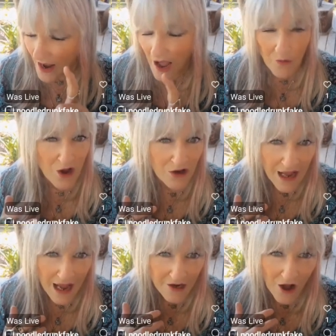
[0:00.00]
I will
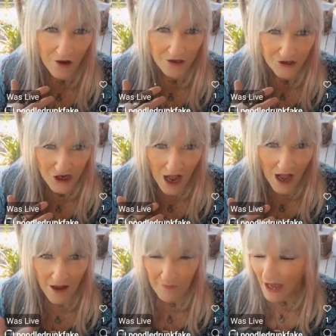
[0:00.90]
not call a
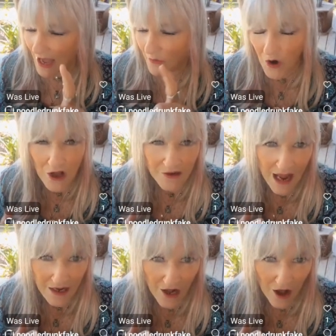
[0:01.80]
job. I will
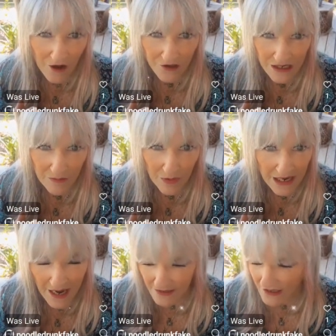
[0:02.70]
not call
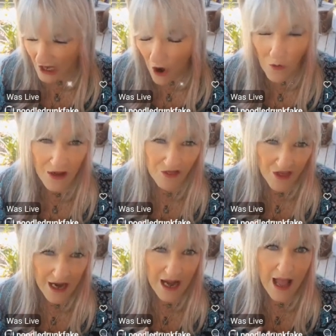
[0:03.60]
CPS. The only
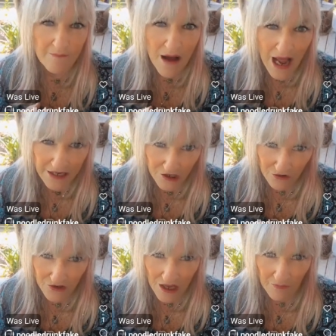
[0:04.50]
thing I might
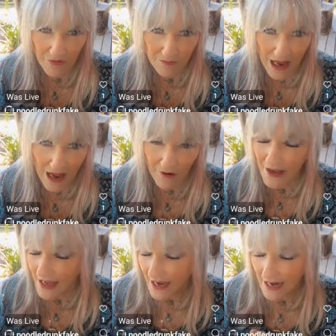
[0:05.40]
do something about,
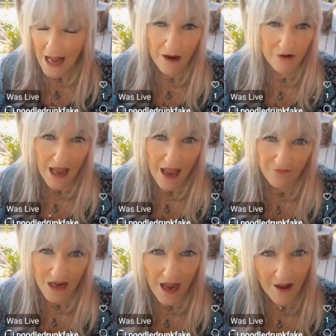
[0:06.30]
and I would
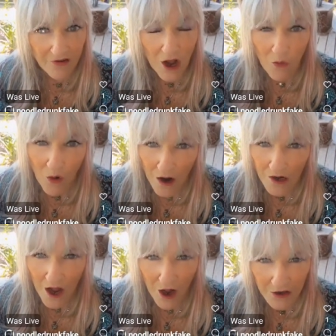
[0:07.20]
have to have
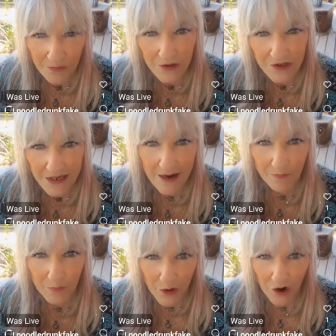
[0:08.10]
100%
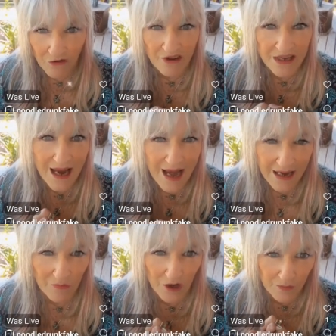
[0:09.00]
proof, is
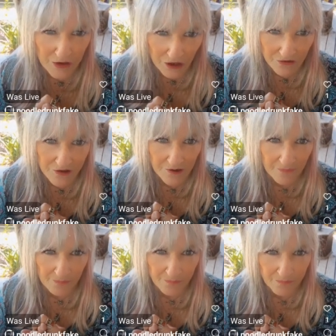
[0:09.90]
animal abuse.
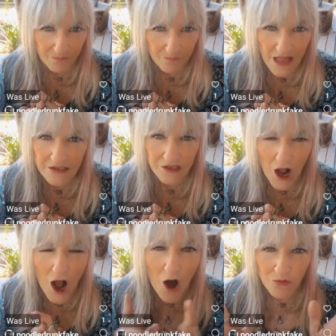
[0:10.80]
That's
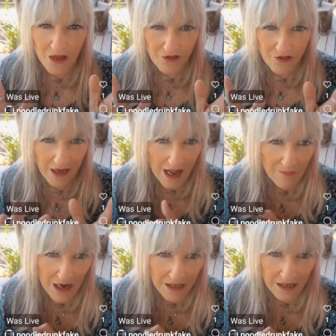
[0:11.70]
the only thing I
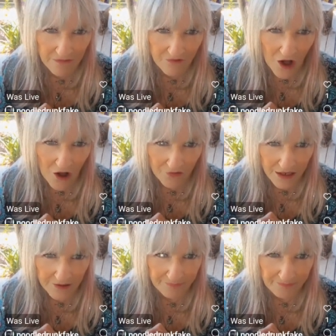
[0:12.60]
might get involved
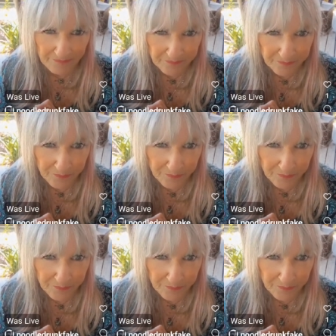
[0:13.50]
in.